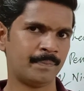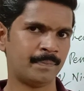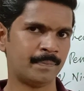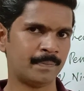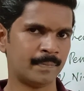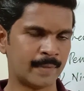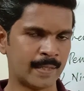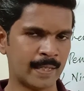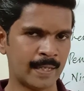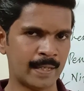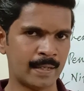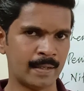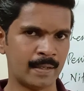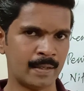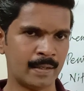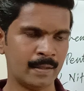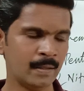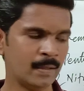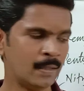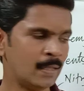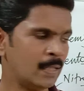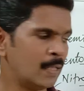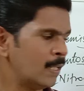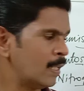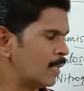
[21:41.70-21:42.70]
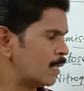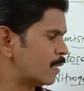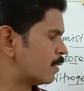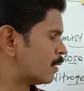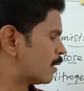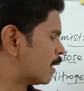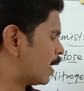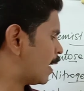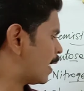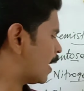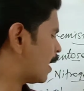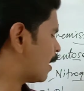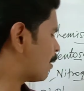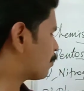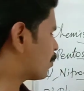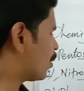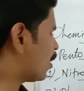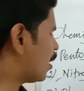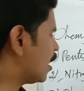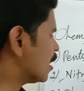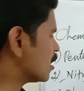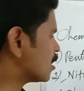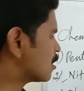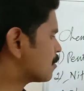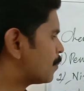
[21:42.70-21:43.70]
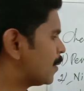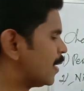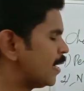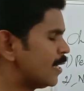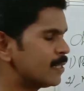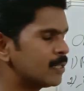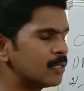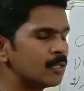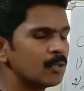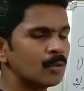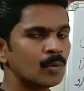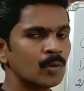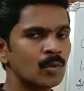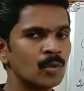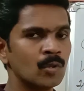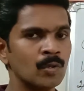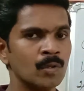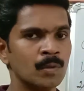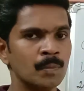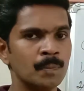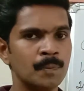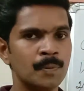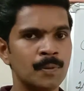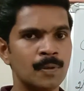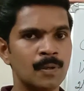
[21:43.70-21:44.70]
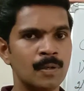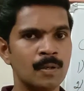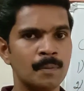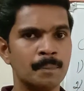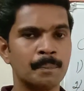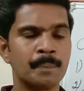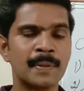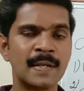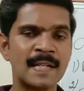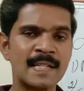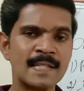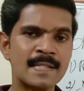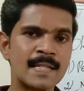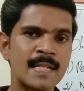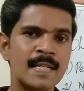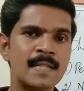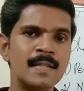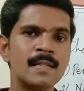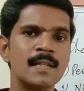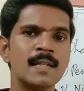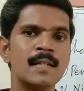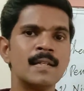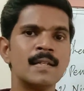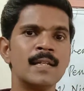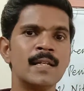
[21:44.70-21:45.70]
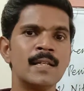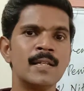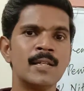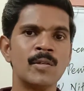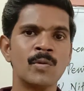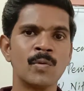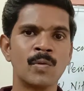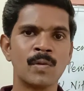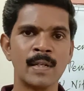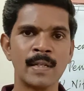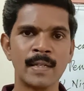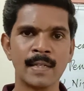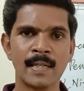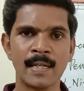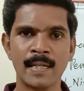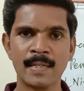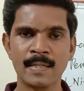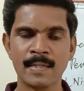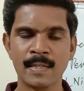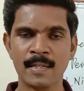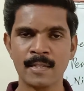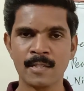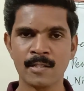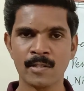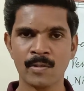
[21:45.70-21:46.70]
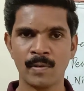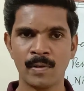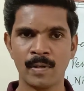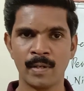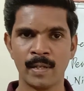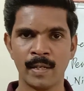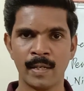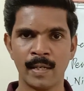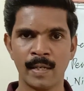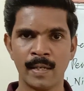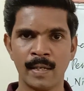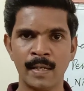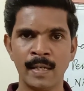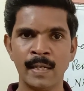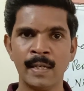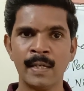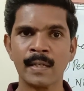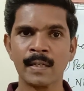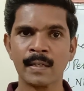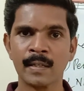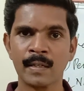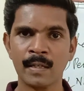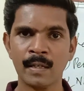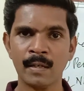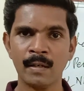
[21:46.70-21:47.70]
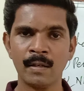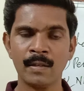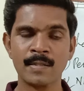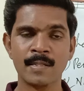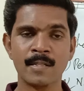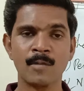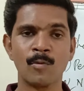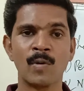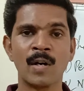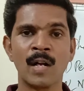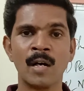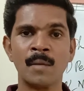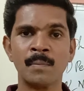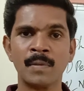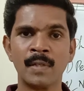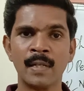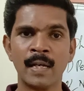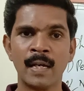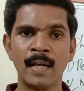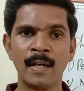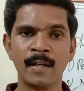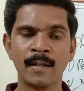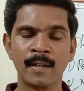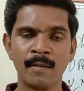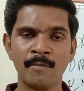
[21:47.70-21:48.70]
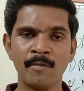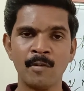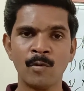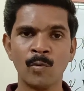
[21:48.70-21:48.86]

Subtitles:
Then the phosphate group present in the nucleic acids only gives one of the